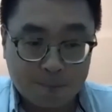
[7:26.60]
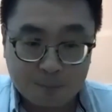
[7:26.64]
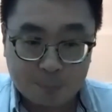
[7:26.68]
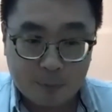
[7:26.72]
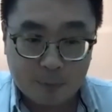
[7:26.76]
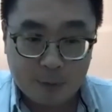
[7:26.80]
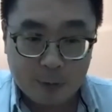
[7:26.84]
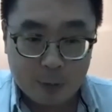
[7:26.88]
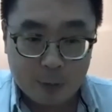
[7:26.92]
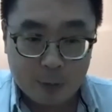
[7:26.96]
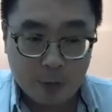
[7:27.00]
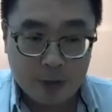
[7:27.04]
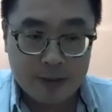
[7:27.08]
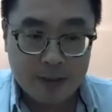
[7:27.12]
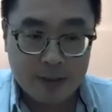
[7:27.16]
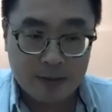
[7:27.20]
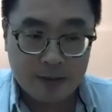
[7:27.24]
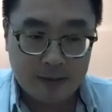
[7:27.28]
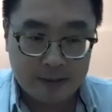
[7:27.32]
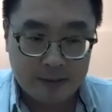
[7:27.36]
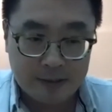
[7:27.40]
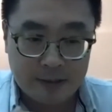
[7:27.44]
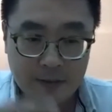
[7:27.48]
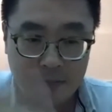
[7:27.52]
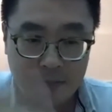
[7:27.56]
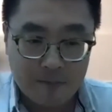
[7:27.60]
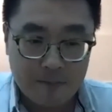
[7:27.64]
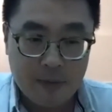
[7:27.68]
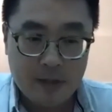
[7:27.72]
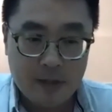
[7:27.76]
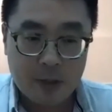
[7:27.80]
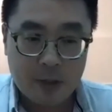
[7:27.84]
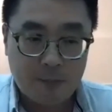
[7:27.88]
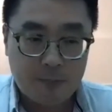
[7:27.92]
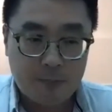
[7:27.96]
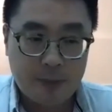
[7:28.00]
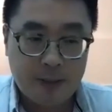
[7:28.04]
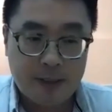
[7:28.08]
So it's a
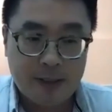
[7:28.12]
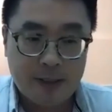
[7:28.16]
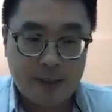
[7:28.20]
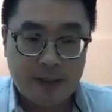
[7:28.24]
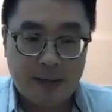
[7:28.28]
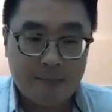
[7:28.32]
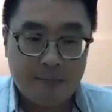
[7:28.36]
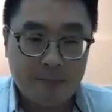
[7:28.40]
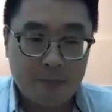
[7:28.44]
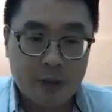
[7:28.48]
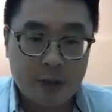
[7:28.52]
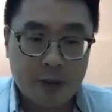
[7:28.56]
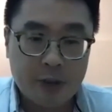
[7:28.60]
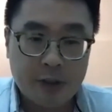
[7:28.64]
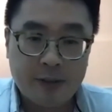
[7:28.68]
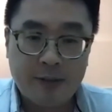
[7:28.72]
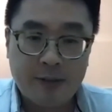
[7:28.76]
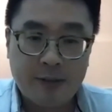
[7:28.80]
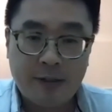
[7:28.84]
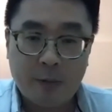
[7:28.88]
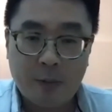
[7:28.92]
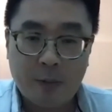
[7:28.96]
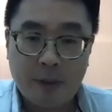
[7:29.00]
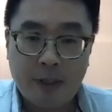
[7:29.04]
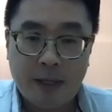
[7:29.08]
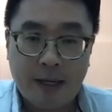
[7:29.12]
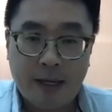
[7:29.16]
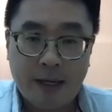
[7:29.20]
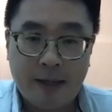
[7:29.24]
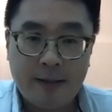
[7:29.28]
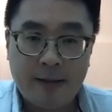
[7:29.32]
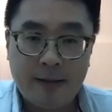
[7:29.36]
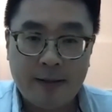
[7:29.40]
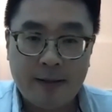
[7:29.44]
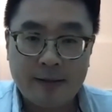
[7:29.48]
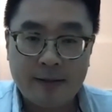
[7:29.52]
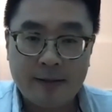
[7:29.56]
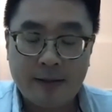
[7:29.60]
much bigger ambition that we
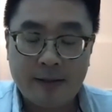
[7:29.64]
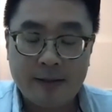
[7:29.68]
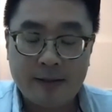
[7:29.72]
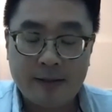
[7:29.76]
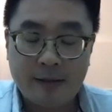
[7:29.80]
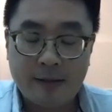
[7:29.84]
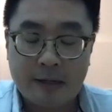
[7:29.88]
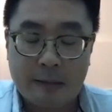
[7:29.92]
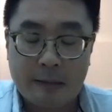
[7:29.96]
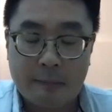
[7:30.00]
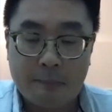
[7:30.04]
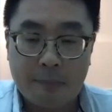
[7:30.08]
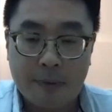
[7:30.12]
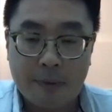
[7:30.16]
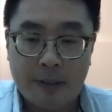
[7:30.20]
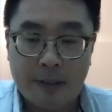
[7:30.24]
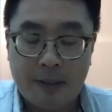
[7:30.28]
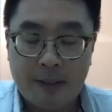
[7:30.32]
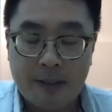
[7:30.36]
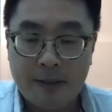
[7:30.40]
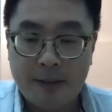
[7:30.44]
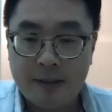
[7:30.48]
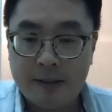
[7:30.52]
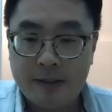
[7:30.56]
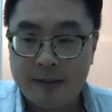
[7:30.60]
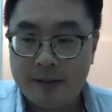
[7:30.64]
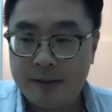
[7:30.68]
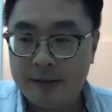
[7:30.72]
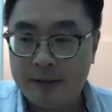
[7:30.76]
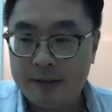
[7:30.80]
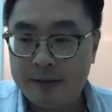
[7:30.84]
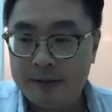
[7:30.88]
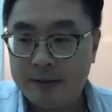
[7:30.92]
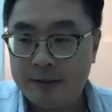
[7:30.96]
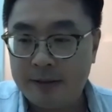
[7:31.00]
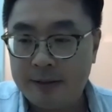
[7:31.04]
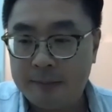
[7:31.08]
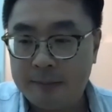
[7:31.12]
had as a company and
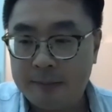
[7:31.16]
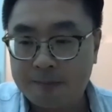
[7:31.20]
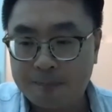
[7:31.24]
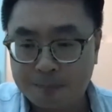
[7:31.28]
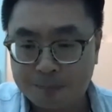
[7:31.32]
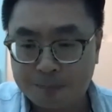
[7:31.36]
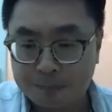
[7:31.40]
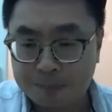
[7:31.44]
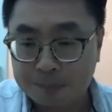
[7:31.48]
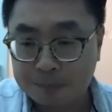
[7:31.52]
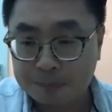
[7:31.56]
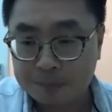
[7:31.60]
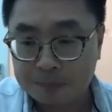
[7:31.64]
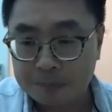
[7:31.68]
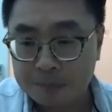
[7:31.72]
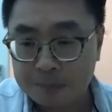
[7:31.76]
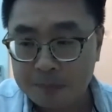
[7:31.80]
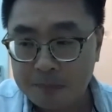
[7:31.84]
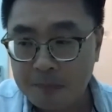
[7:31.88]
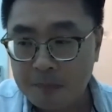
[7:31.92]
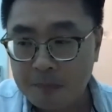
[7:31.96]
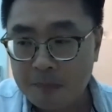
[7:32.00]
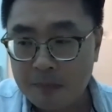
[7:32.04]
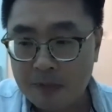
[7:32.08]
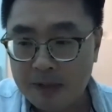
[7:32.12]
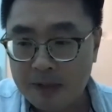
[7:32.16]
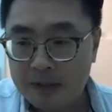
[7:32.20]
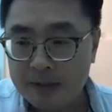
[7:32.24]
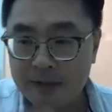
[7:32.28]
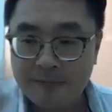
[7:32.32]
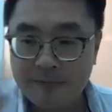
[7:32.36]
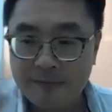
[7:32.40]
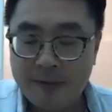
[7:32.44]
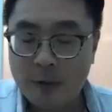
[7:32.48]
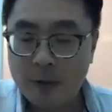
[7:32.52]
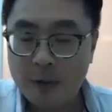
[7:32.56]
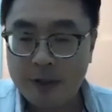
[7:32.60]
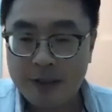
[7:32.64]
as a
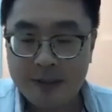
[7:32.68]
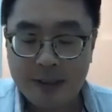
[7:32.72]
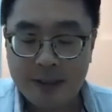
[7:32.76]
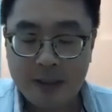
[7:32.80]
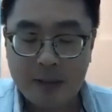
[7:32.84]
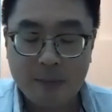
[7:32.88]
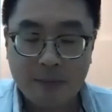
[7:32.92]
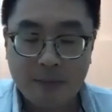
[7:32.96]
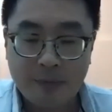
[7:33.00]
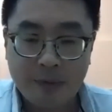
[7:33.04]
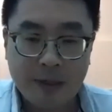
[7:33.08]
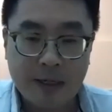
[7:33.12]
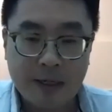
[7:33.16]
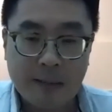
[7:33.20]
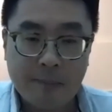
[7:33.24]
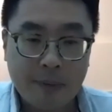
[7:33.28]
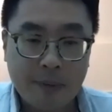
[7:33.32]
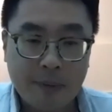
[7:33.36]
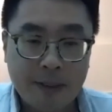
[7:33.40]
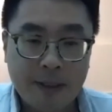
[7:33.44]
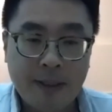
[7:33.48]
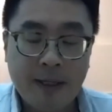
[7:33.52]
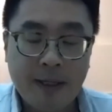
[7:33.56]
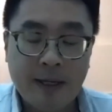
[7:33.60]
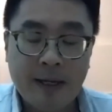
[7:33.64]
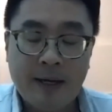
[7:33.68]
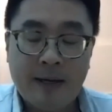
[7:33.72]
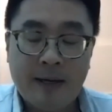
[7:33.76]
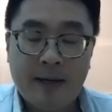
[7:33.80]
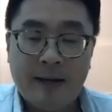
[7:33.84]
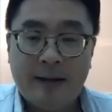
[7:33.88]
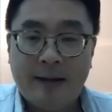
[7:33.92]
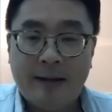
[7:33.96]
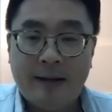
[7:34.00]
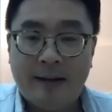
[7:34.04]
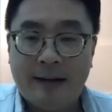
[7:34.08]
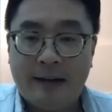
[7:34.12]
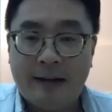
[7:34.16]
founding team of the company.
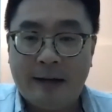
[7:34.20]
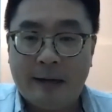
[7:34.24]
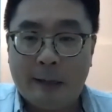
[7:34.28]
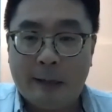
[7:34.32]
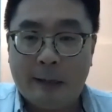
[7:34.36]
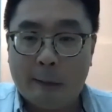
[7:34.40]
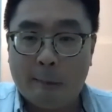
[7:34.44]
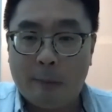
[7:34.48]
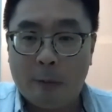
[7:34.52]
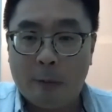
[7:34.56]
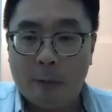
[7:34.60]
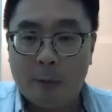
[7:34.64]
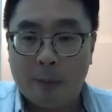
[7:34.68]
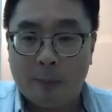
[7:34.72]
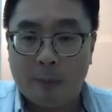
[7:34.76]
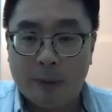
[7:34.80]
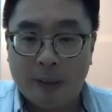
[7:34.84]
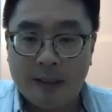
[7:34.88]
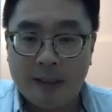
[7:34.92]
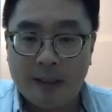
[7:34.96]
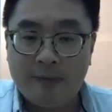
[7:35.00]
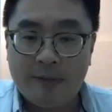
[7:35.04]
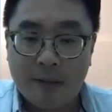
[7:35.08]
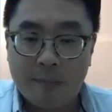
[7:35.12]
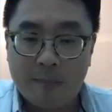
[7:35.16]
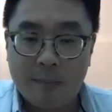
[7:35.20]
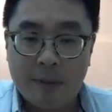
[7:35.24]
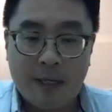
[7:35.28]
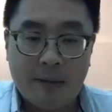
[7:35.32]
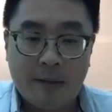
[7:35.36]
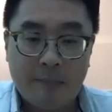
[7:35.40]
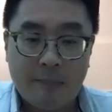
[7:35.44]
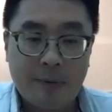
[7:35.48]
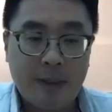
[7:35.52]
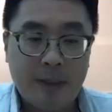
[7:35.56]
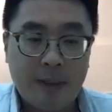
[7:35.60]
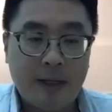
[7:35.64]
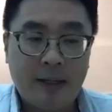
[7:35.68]
But we believe that
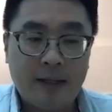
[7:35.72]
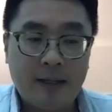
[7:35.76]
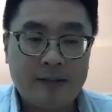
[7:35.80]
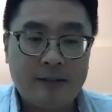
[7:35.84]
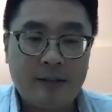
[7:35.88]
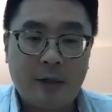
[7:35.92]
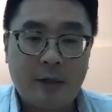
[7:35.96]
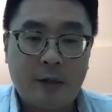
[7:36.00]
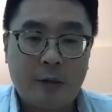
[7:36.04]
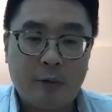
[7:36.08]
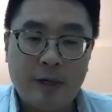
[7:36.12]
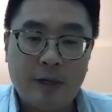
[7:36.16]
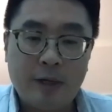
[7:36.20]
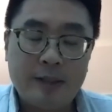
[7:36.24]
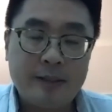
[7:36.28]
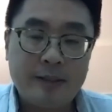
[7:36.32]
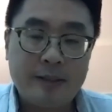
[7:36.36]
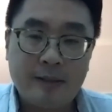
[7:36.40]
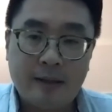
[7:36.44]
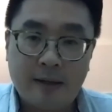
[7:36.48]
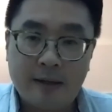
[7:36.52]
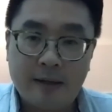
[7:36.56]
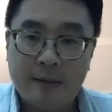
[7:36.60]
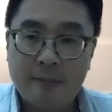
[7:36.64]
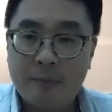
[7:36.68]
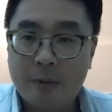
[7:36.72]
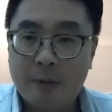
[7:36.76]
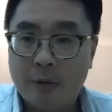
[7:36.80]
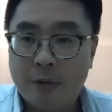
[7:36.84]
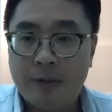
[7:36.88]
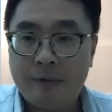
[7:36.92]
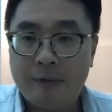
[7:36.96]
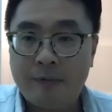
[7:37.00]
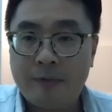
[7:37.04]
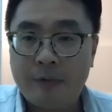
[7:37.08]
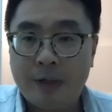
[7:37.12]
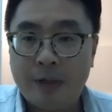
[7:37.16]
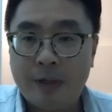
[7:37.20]
BNPL is a great starting
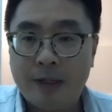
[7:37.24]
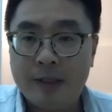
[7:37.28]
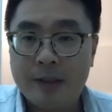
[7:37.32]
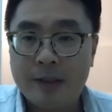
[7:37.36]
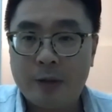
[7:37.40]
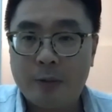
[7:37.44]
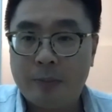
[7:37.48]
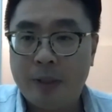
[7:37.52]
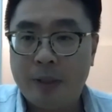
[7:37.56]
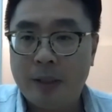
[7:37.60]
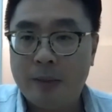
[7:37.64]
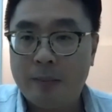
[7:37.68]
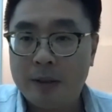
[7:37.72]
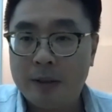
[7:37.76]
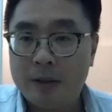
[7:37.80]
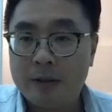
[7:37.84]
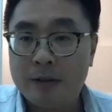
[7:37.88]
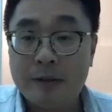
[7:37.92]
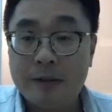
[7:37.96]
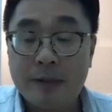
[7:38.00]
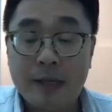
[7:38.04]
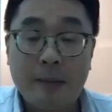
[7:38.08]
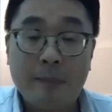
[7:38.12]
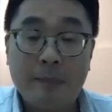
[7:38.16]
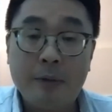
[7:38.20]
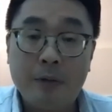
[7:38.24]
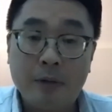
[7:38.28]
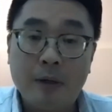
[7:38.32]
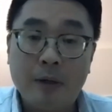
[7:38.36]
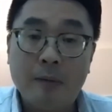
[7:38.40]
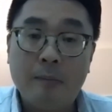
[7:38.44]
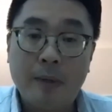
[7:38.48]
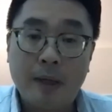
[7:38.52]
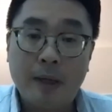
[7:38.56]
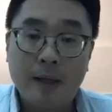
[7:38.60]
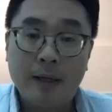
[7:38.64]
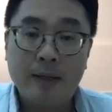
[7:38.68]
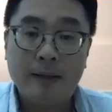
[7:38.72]
point for us to be able to tap into the
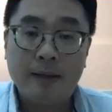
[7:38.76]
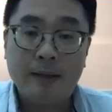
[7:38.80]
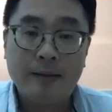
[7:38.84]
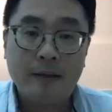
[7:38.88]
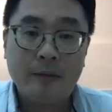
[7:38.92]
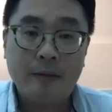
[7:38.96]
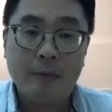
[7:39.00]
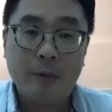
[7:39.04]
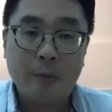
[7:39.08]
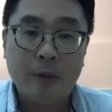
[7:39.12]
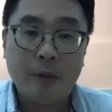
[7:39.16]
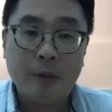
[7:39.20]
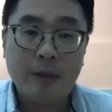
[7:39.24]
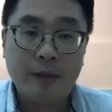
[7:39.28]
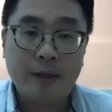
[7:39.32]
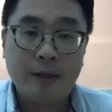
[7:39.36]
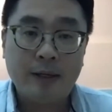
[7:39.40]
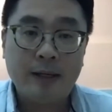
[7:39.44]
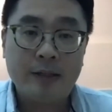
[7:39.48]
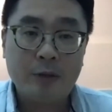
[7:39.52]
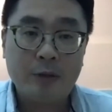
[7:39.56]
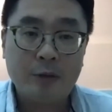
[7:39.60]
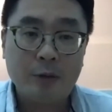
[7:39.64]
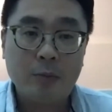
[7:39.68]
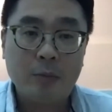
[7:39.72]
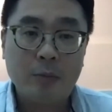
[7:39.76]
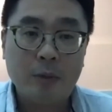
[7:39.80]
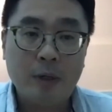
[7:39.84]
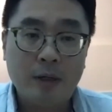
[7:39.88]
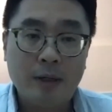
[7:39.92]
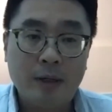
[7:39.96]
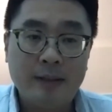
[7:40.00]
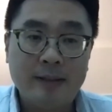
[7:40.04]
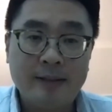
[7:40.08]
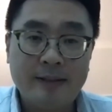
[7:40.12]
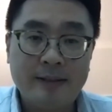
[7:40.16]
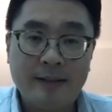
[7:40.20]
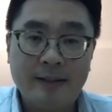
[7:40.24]
market that we want to get to one
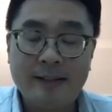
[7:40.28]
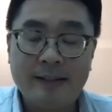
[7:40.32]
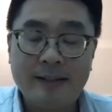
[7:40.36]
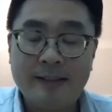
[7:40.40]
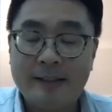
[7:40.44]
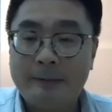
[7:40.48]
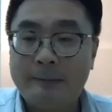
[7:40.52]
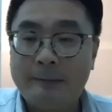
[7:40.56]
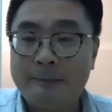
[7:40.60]
of these days.